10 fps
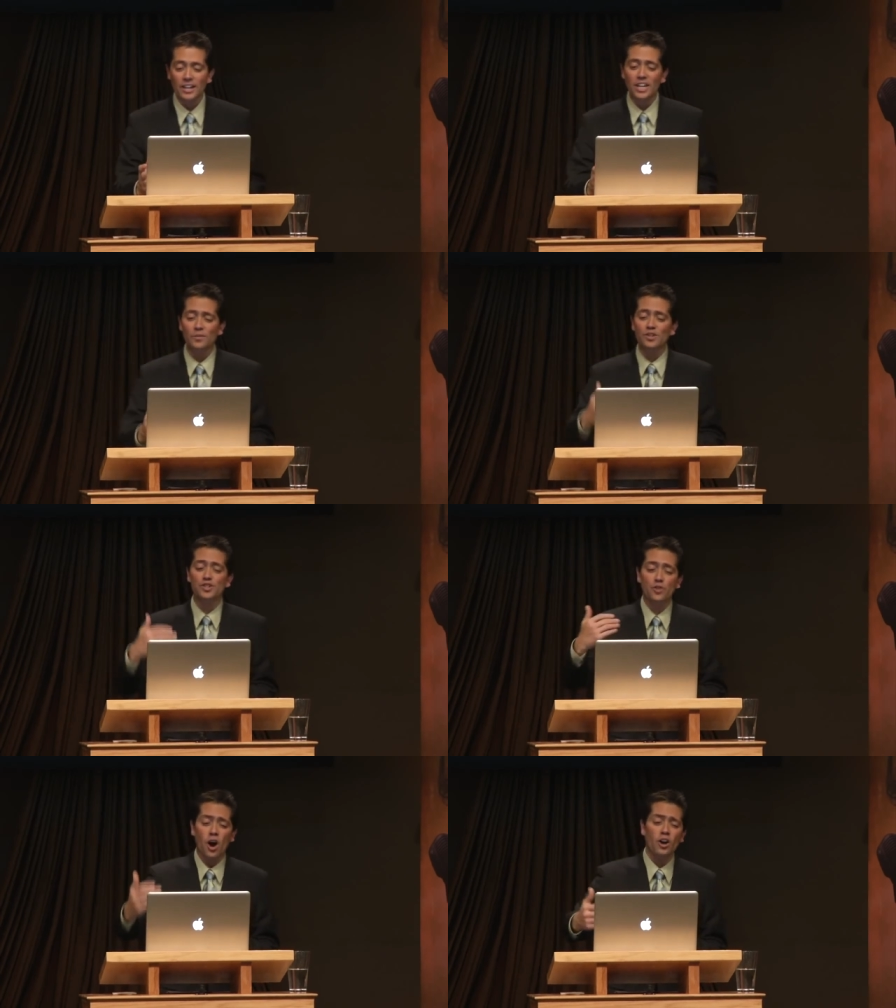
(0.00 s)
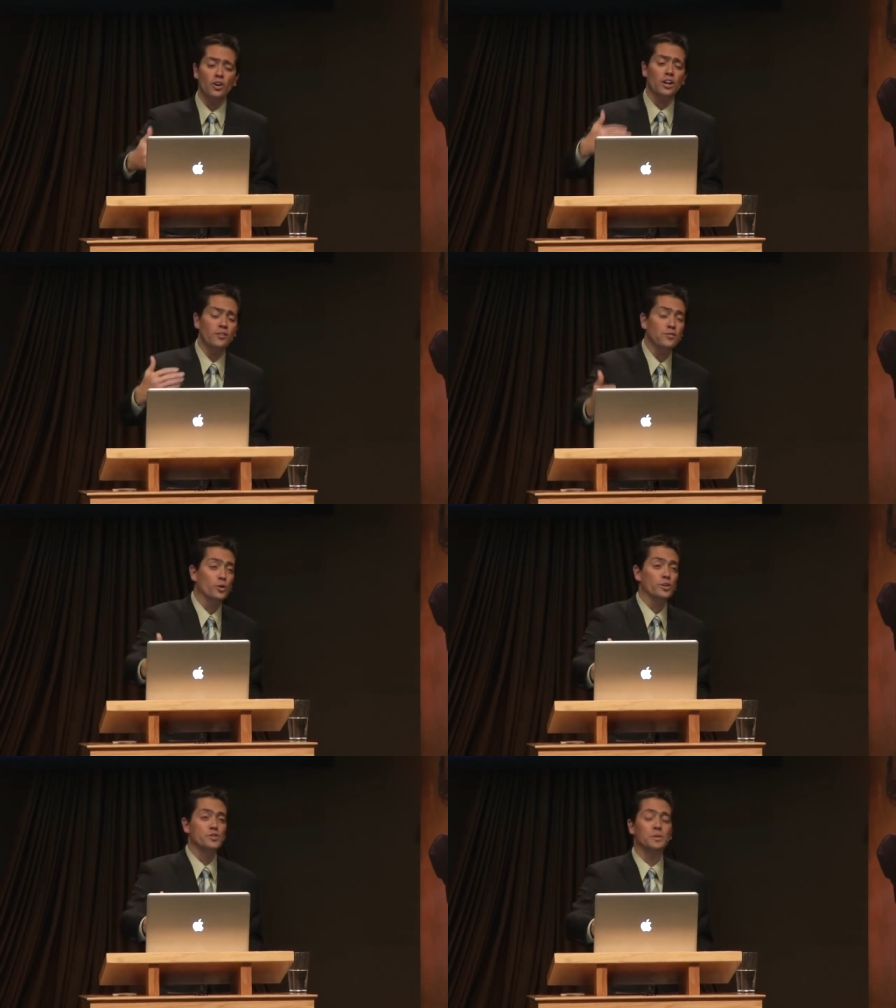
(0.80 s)
an even stronger
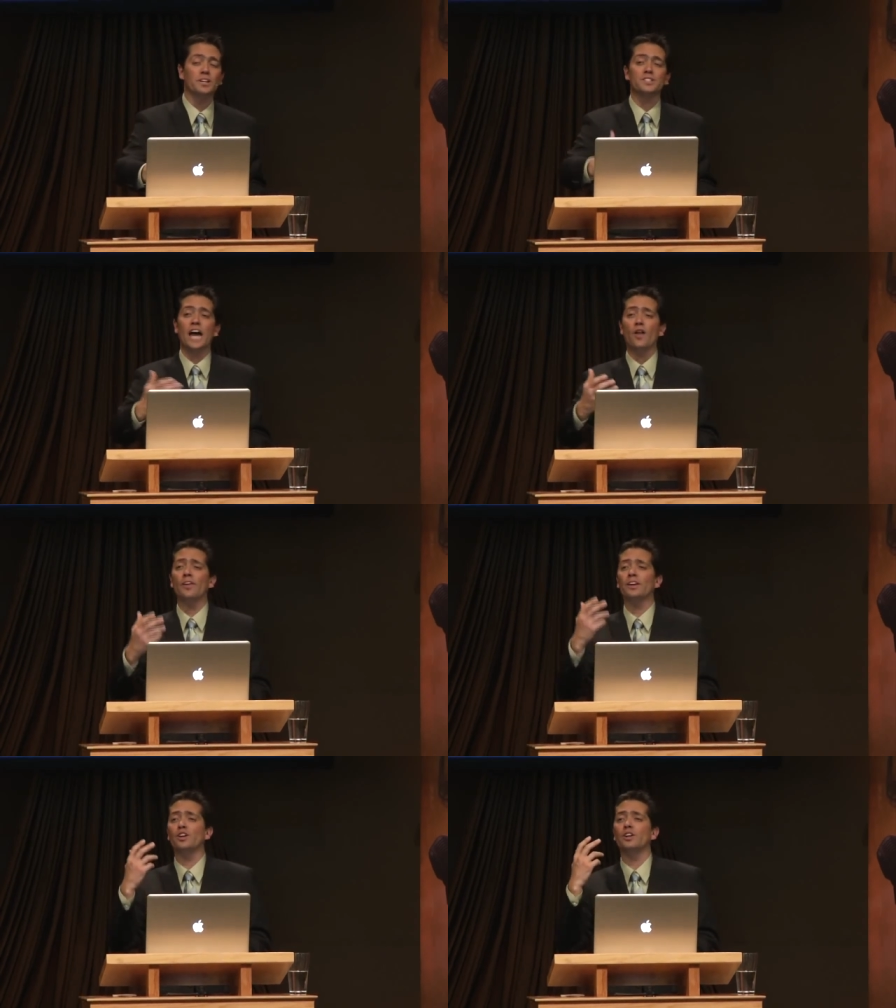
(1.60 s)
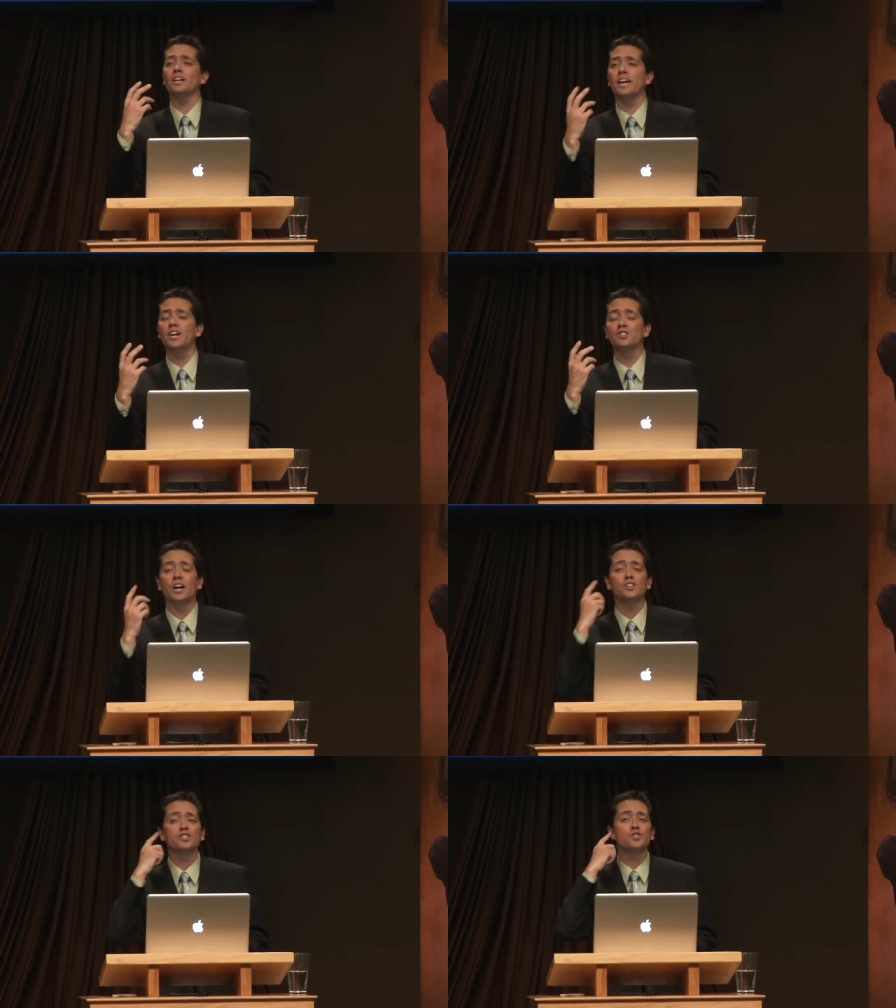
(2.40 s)
influence because now they could engage
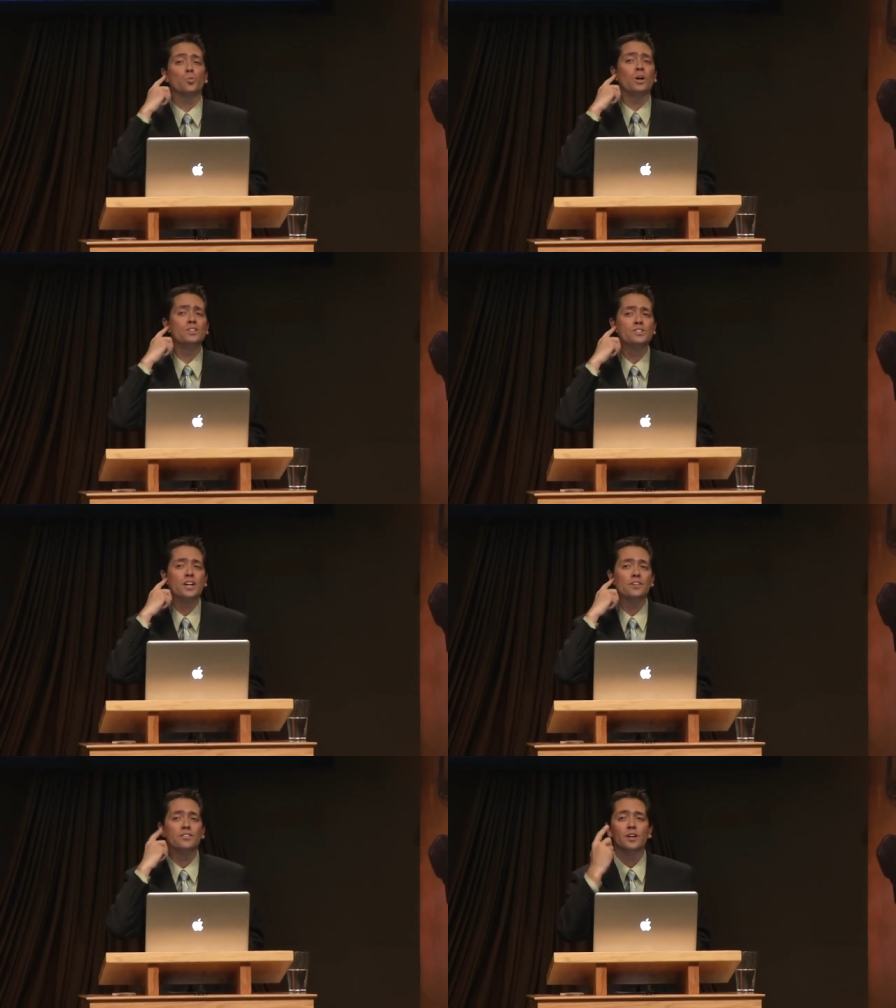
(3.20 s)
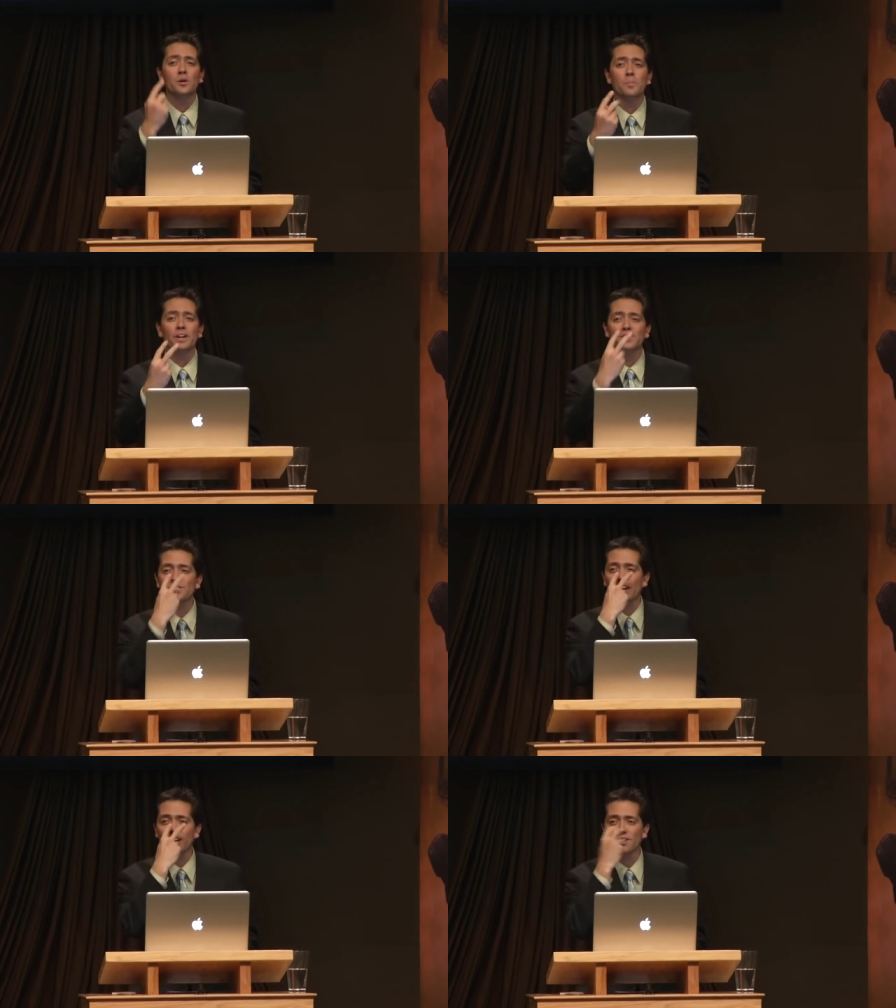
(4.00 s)
not just one sense, but a
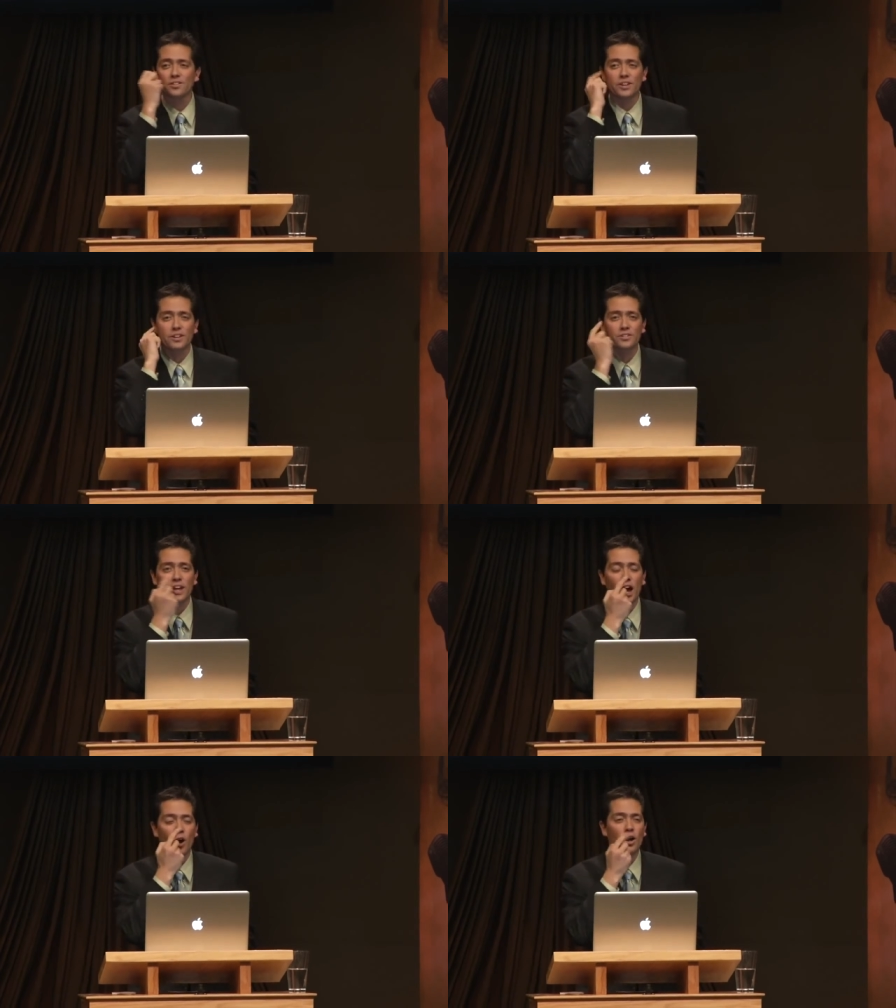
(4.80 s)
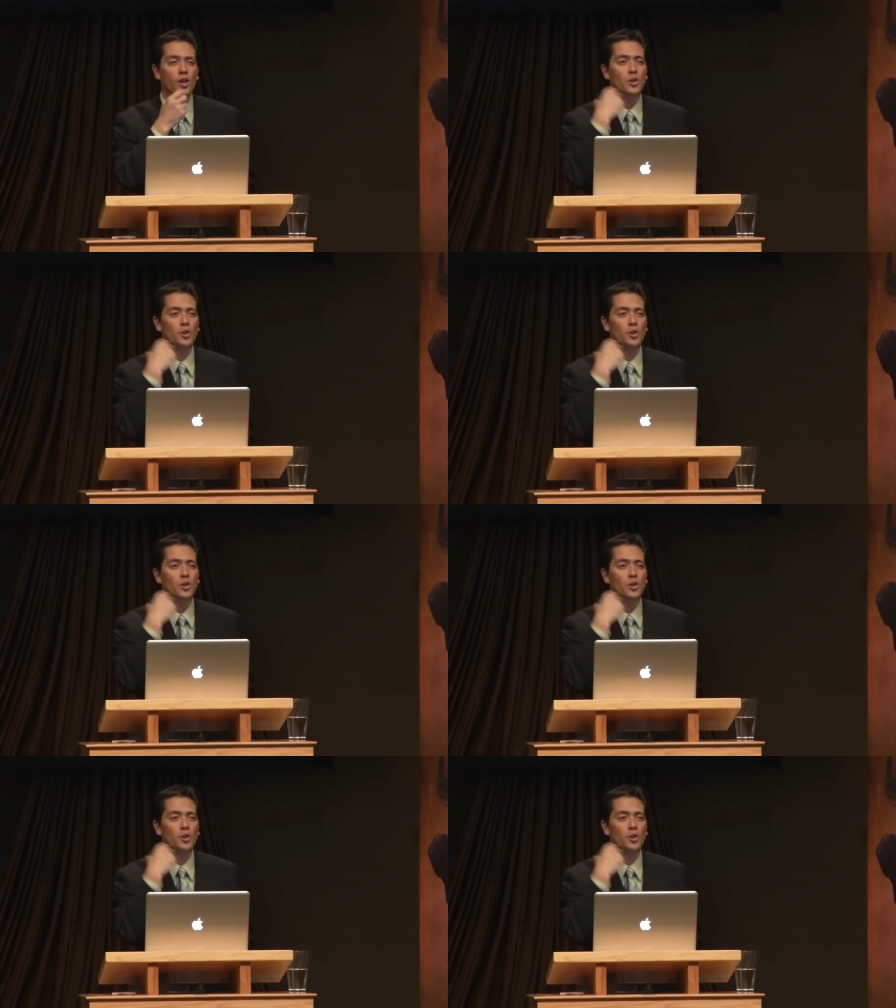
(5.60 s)
second sense now.